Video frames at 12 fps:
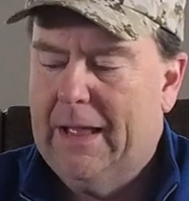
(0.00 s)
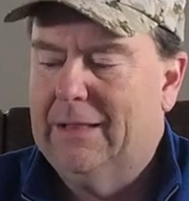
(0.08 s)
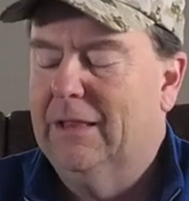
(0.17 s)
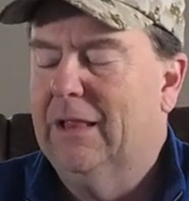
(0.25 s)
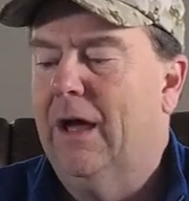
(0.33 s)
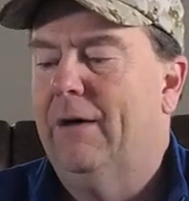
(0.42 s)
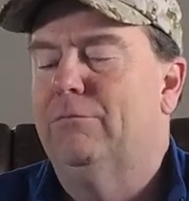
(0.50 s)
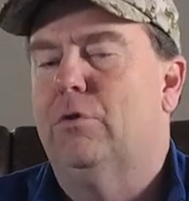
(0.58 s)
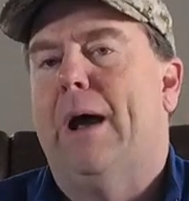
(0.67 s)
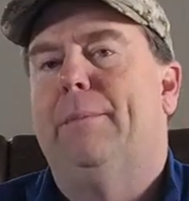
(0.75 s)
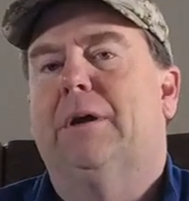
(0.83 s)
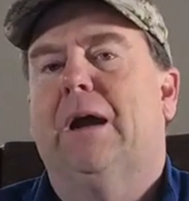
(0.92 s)
I loved
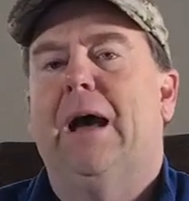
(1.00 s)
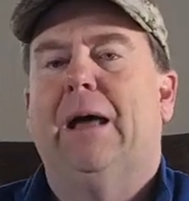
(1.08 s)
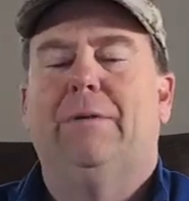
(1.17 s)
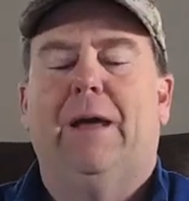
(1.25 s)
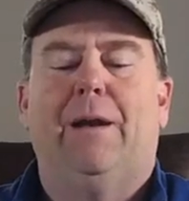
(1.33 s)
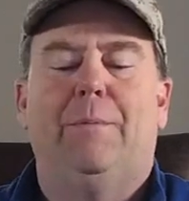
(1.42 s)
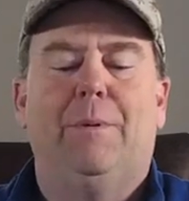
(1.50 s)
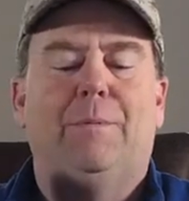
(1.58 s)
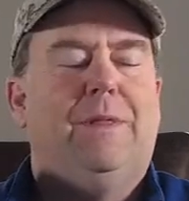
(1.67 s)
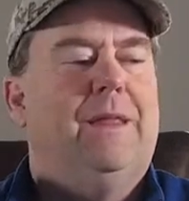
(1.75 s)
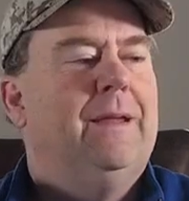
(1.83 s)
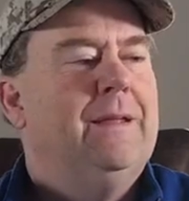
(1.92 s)
Robert Conrad. I
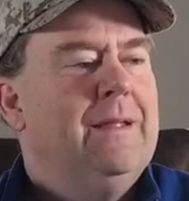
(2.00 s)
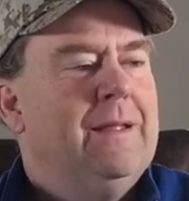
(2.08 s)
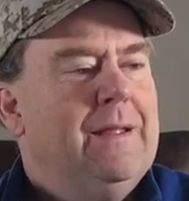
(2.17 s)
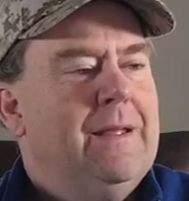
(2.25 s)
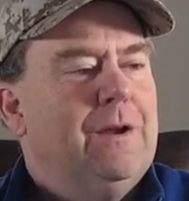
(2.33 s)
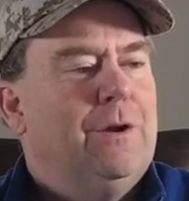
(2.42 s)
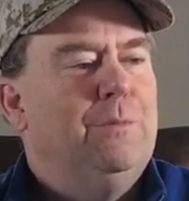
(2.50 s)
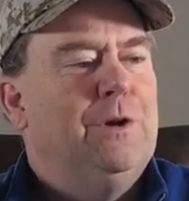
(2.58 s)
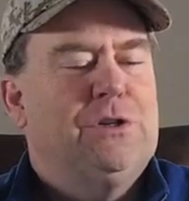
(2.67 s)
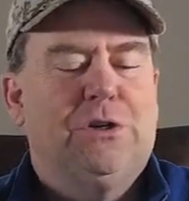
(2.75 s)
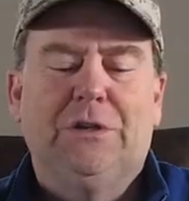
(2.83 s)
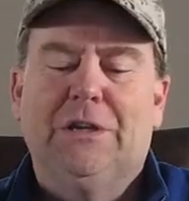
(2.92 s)
remember the
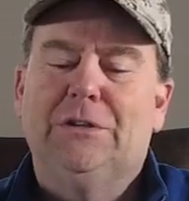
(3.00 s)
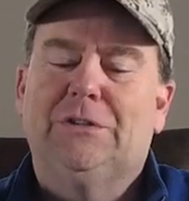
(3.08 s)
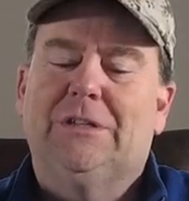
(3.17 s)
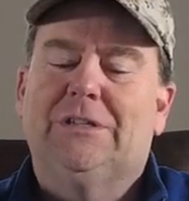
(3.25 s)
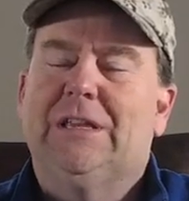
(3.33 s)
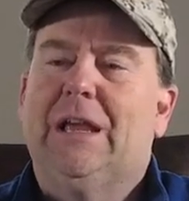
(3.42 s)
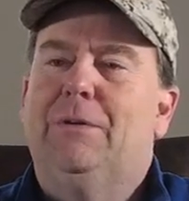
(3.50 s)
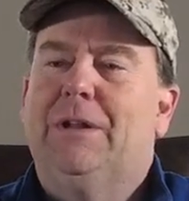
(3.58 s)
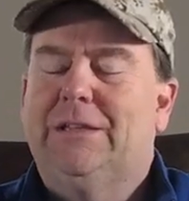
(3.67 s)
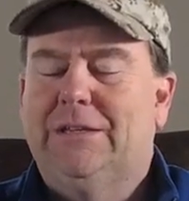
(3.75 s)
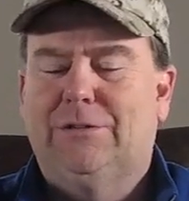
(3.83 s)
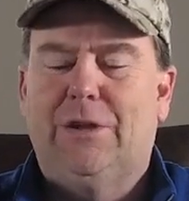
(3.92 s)
commercial he used to say when
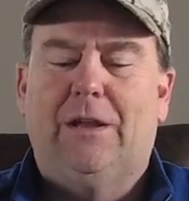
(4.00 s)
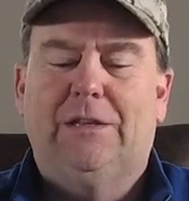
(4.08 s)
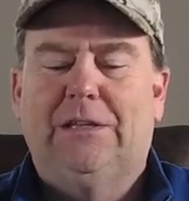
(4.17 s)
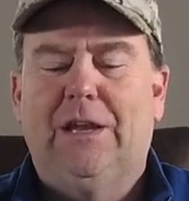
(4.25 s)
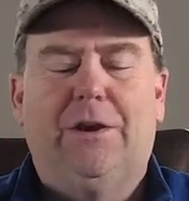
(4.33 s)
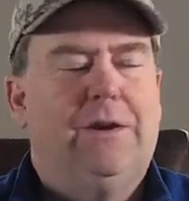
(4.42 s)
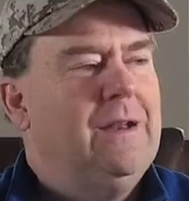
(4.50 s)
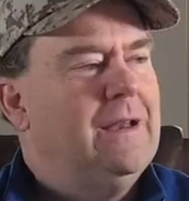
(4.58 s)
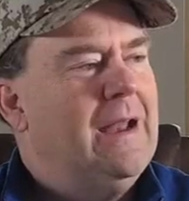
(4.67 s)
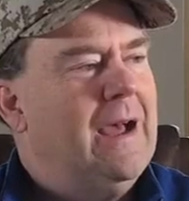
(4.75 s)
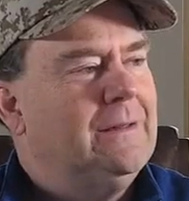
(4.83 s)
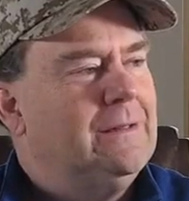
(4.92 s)
he, t- I dare you to
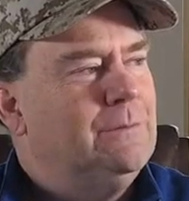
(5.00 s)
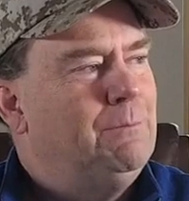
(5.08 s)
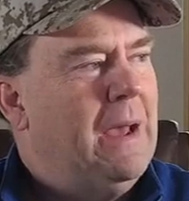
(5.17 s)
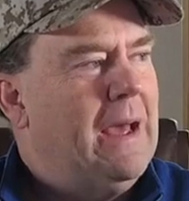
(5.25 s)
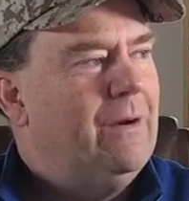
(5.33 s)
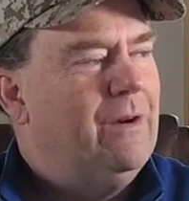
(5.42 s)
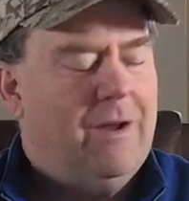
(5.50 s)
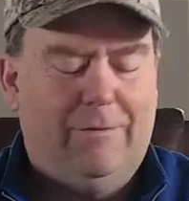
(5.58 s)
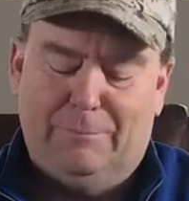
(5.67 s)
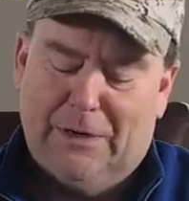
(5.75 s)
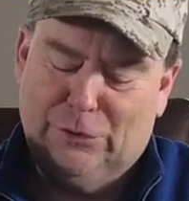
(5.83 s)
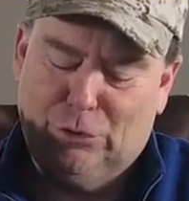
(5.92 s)
knock this battery
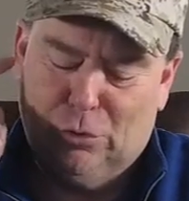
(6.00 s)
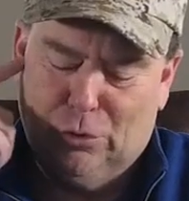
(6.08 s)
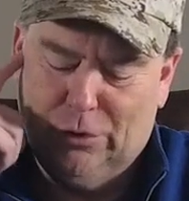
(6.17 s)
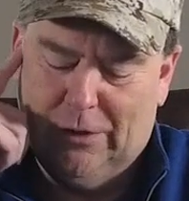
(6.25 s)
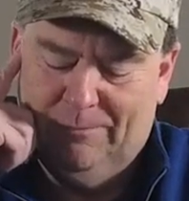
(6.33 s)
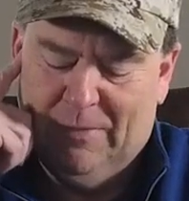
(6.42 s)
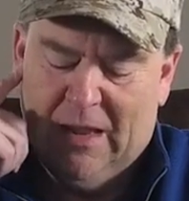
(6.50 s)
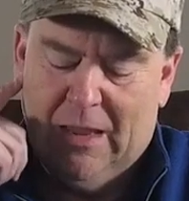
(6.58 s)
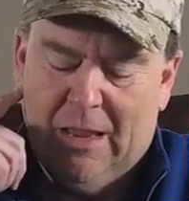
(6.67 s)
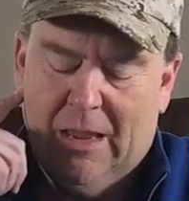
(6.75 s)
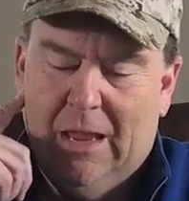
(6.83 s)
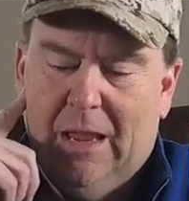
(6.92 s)
off my shoulder.
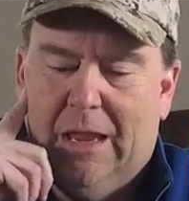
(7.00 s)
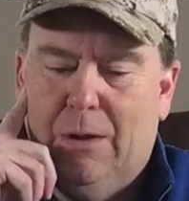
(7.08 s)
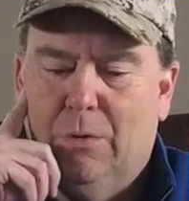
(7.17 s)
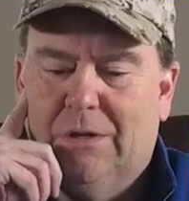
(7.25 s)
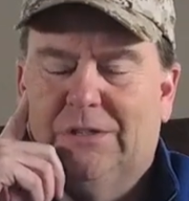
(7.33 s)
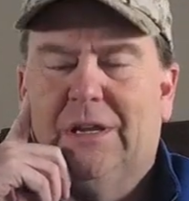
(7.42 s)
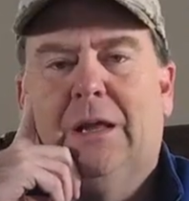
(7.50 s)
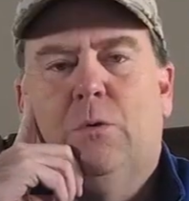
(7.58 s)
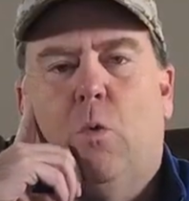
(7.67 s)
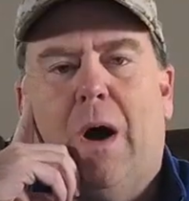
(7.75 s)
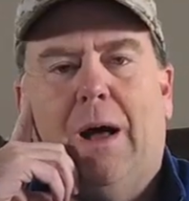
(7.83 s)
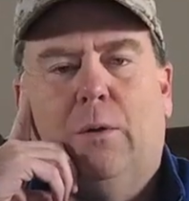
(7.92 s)
He was
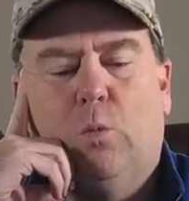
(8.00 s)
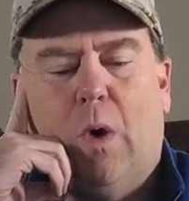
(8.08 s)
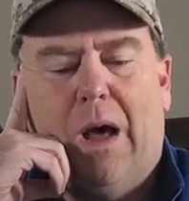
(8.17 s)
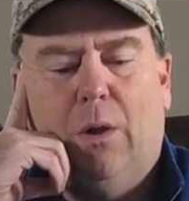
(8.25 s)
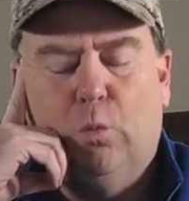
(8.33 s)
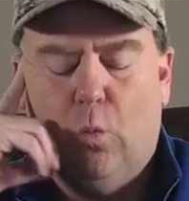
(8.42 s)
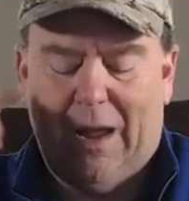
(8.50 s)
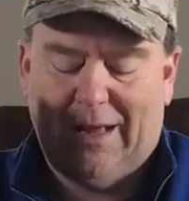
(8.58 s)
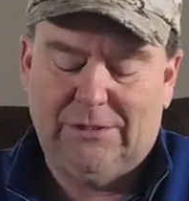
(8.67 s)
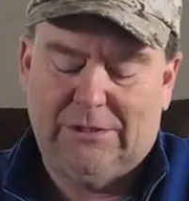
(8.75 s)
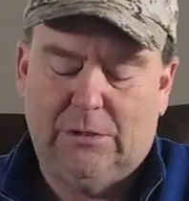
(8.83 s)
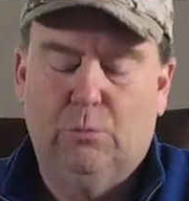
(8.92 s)
in Wild Wild
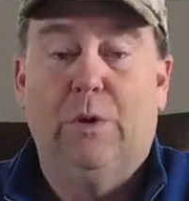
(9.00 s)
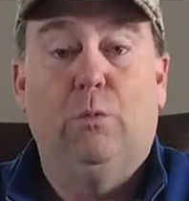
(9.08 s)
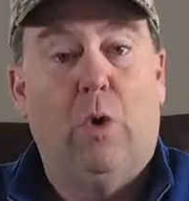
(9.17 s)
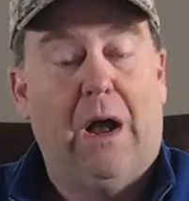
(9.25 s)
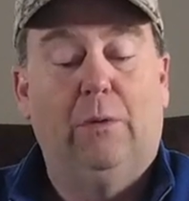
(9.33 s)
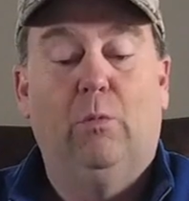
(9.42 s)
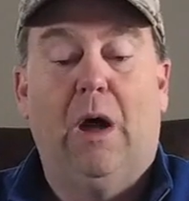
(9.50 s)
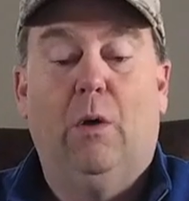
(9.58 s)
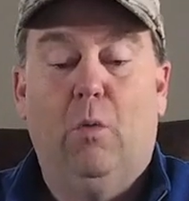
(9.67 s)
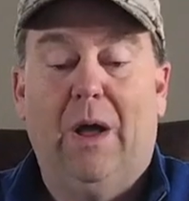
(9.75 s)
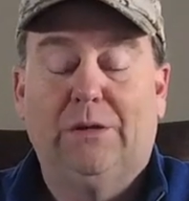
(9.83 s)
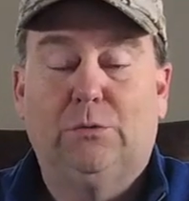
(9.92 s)
West when Wild
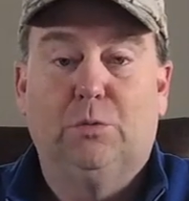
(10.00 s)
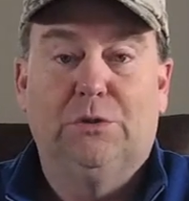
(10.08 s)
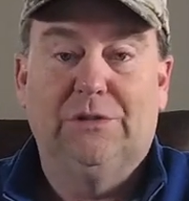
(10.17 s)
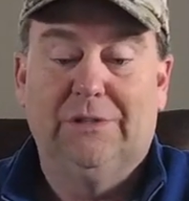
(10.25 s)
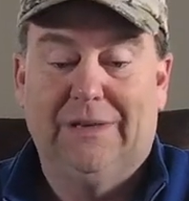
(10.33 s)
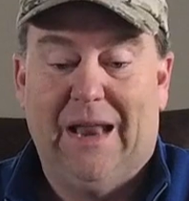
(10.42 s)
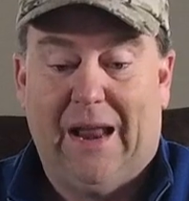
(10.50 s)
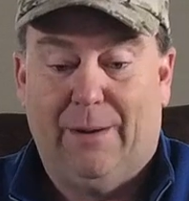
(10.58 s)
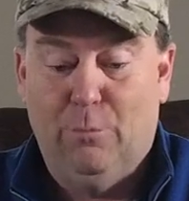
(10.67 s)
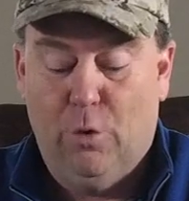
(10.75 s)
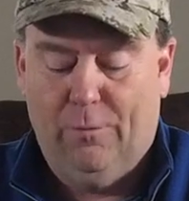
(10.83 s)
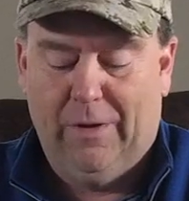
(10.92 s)
Wild West was not
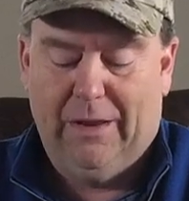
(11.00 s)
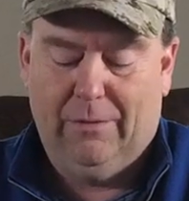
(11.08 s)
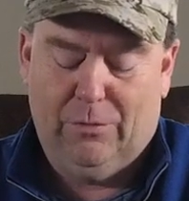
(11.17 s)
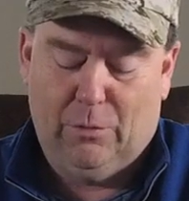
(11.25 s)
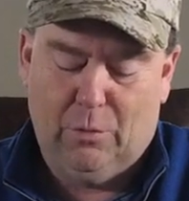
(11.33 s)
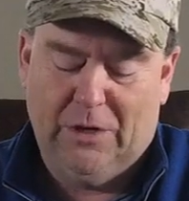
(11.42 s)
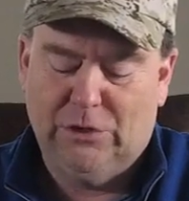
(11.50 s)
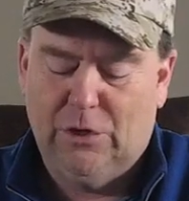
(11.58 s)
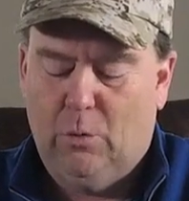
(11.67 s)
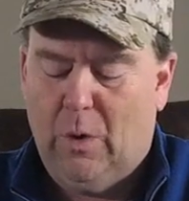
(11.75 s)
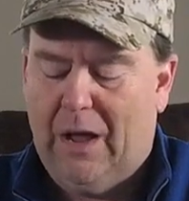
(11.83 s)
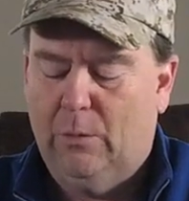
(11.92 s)
a movie, the
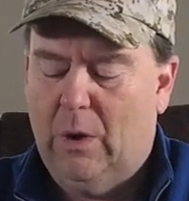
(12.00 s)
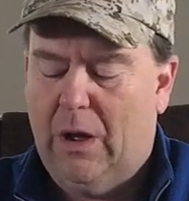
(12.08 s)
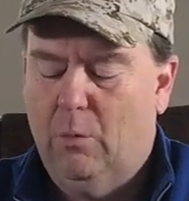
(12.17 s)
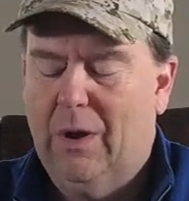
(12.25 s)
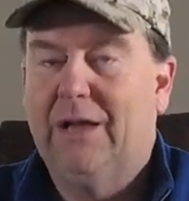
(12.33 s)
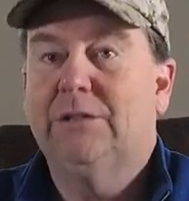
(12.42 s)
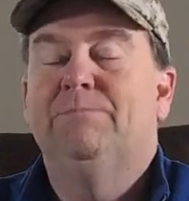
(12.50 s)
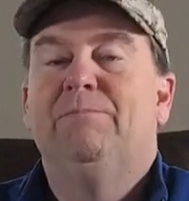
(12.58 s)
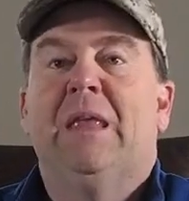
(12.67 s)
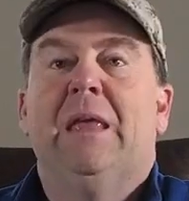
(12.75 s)
original Wild Wild West.